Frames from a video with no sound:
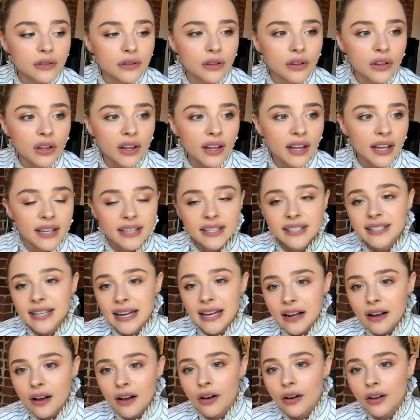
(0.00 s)
his
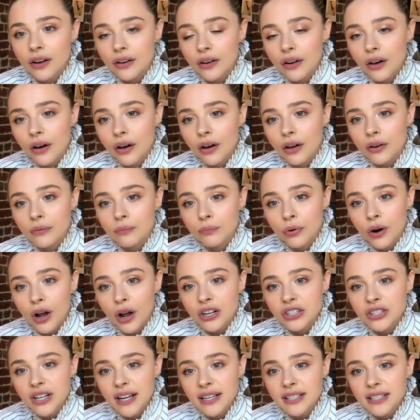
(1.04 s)
take on on
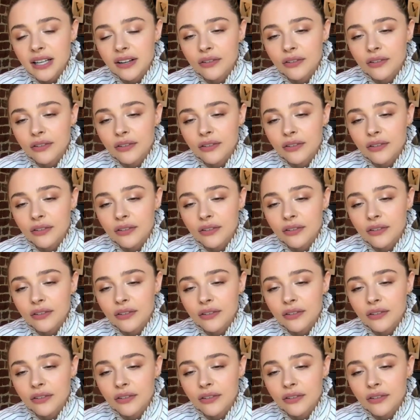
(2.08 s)
projects.